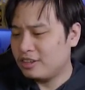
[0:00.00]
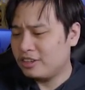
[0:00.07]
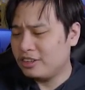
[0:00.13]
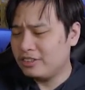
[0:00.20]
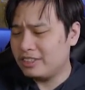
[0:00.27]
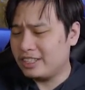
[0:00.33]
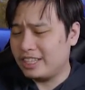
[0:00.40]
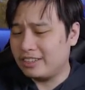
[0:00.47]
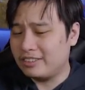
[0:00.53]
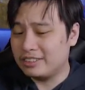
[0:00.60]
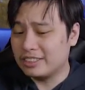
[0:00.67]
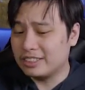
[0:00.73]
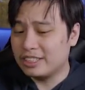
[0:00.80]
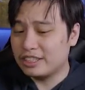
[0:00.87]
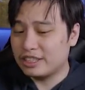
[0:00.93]
Hopefully that
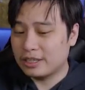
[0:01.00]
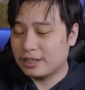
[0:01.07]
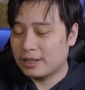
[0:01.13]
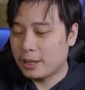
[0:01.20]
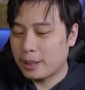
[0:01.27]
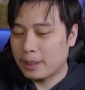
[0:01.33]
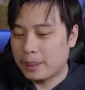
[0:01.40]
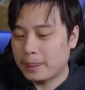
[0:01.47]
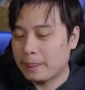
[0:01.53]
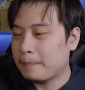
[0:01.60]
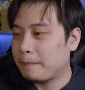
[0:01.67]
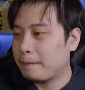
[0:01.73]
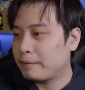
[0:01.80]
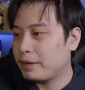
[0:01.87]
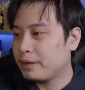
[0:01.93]
wasn't it.
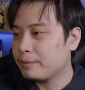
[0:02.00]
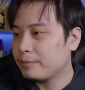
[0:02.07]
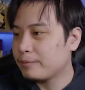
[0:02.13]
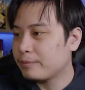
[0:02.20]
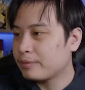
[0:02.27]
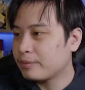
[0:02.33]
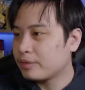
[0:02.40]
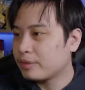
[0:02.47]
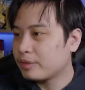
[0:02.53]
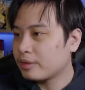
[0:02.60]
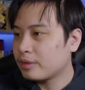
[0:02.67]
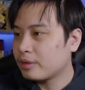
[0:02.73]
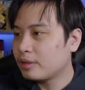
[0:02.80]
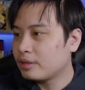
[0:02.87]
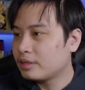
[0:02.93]
Okay.
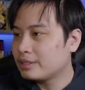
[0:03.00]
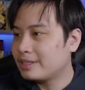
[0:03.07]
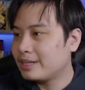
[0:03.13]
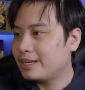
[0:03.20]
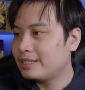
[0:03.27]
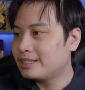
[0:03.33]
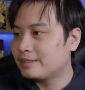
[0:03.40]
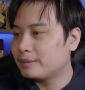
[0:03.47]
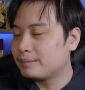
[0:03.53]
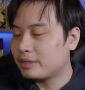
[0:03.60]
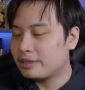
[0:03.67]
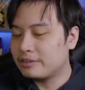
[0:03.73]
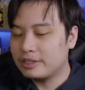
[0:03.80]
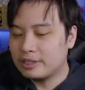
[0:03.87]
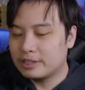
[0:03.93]
Ties of the
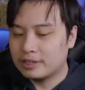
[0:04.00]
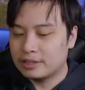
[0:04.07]
Brethren.